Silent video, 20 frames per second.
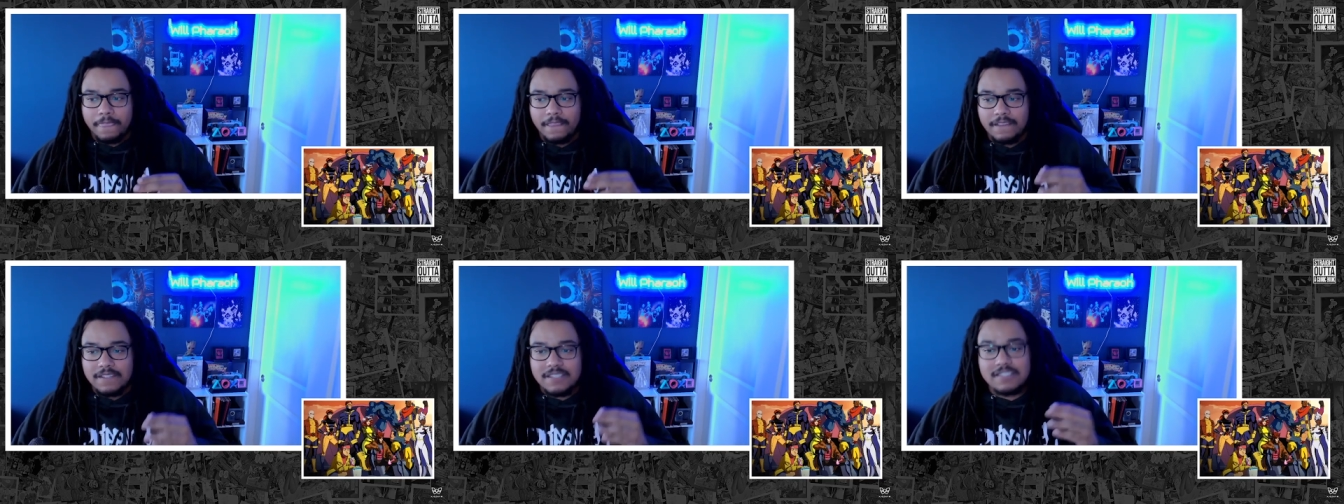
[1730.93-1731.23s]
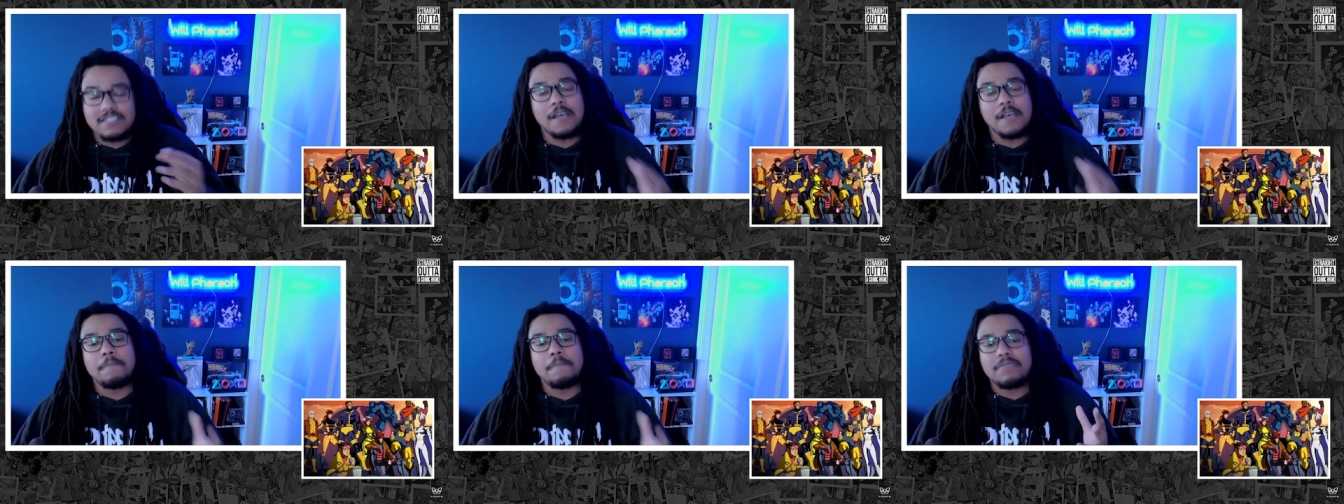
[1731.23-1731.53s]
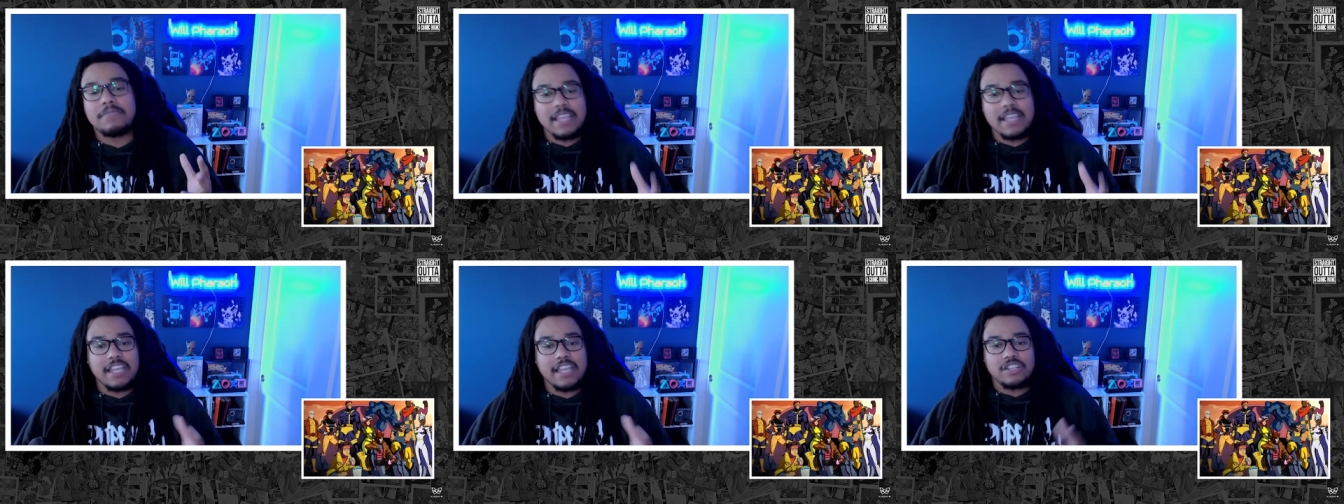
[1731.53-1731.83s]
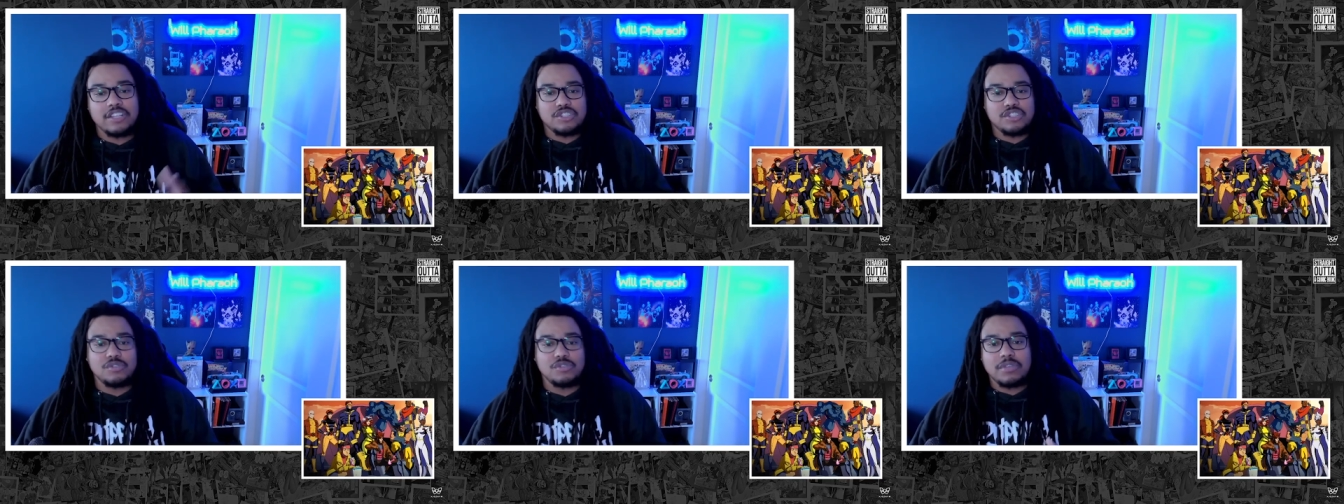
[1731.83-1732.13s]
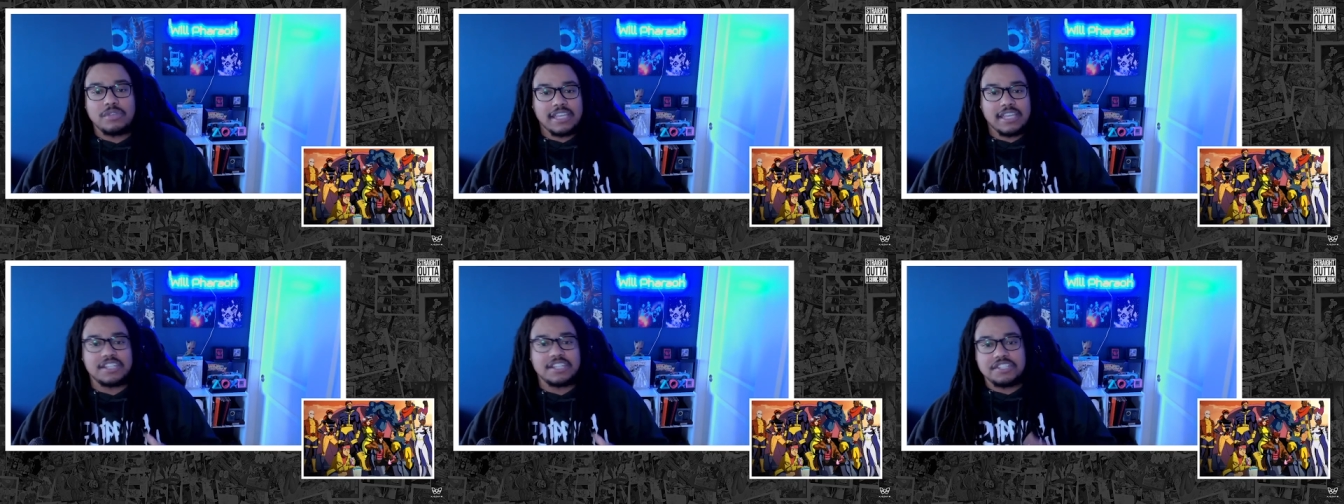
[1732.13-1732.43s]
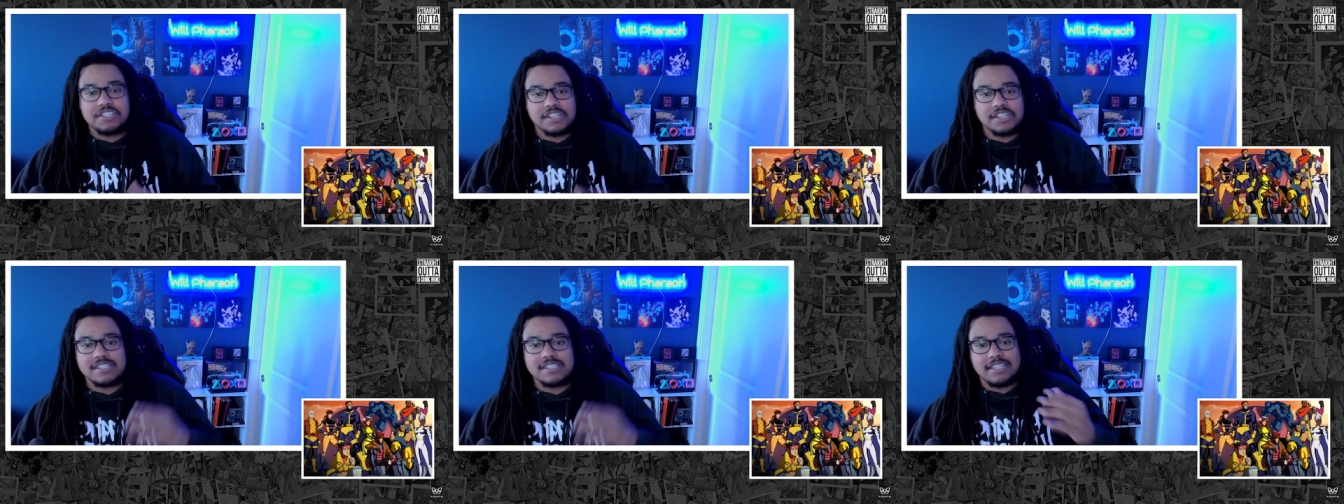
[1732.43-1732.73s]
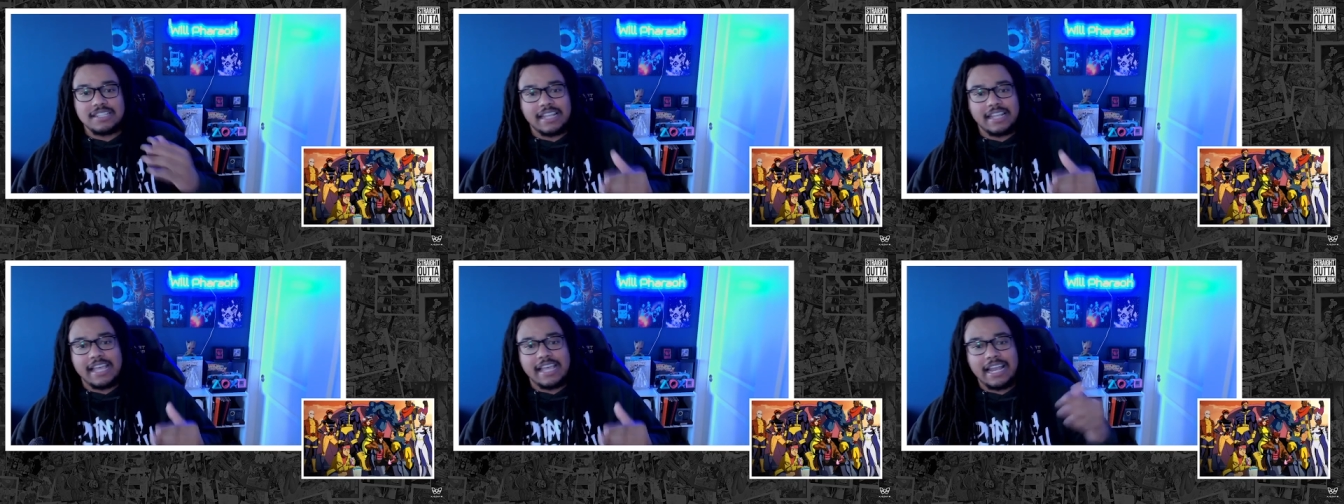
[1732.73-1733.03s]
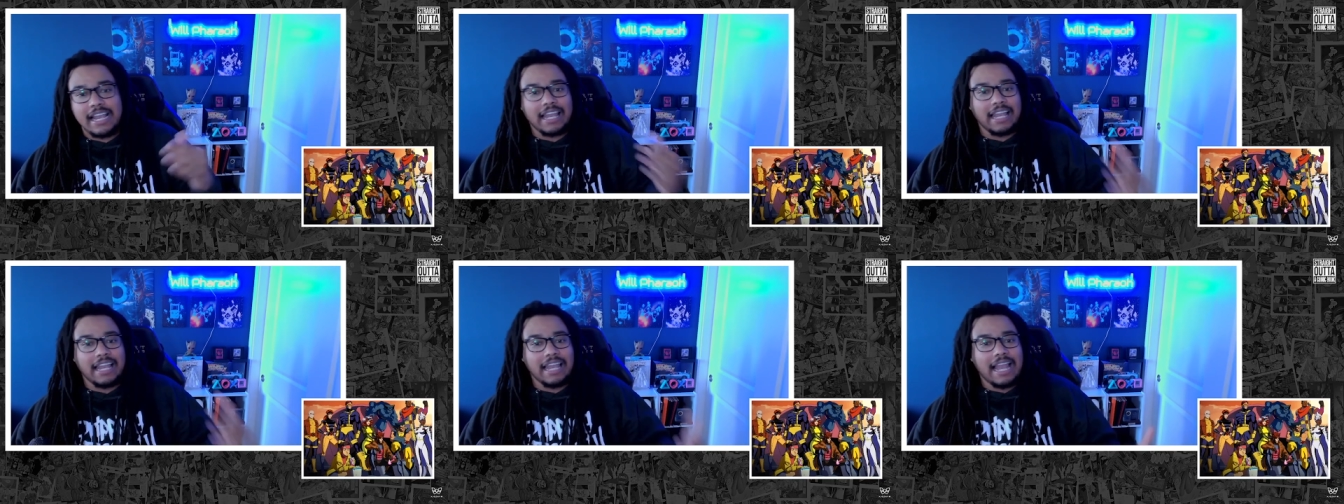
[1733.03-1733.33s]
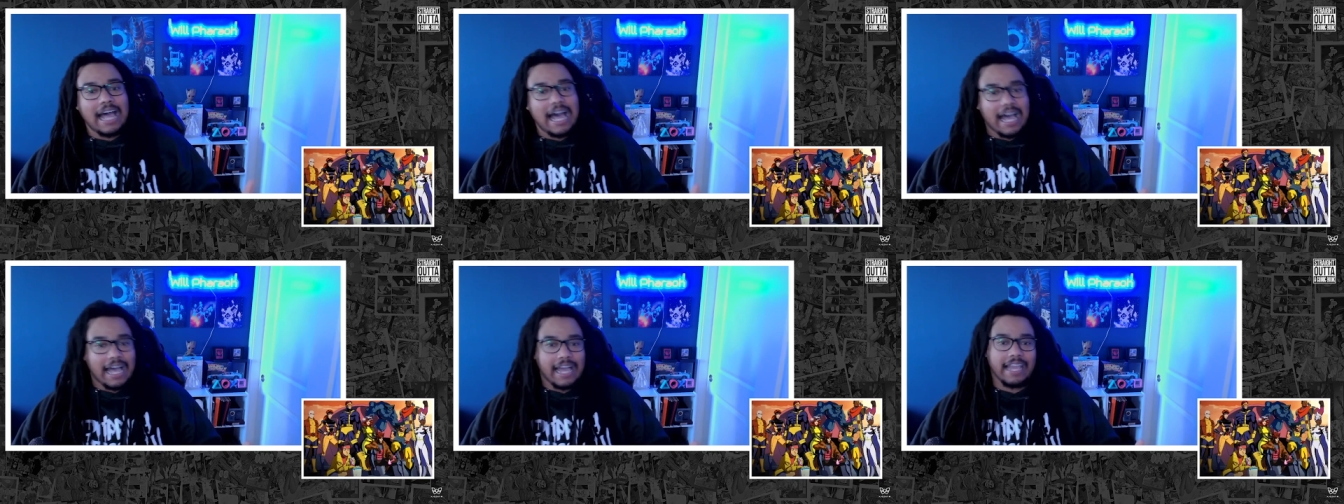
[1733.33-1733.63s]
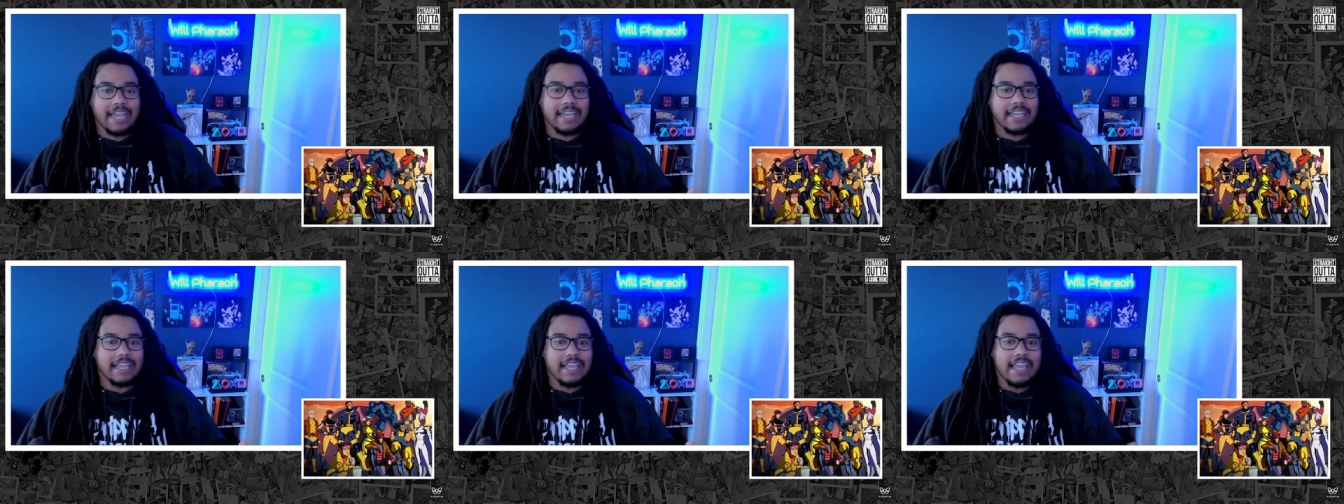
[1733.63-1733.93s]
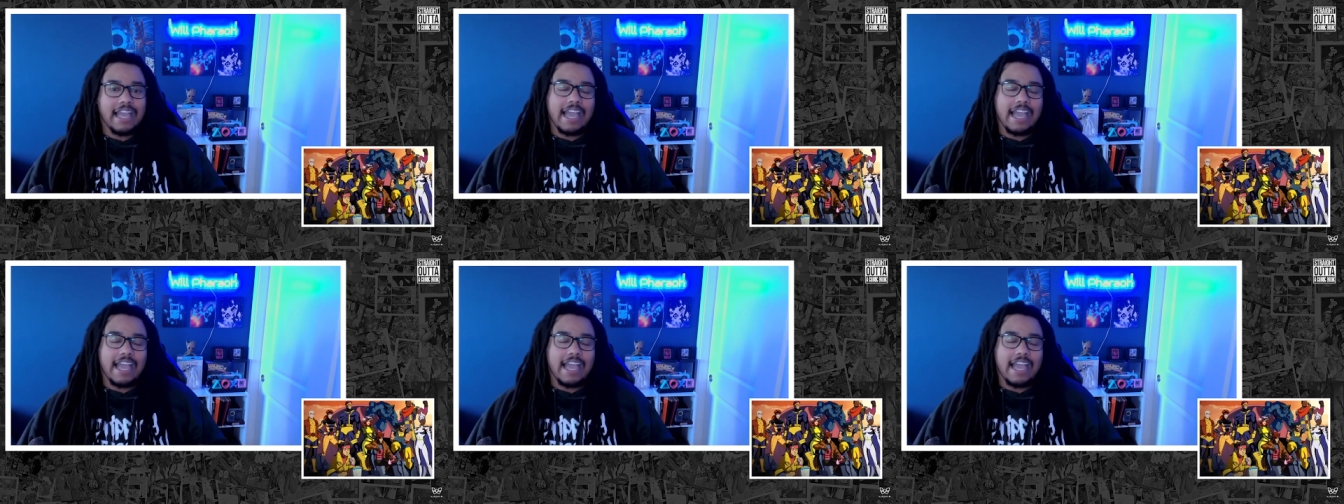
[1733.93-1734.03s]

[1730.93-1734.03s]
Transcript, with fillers: some things you can just let lie.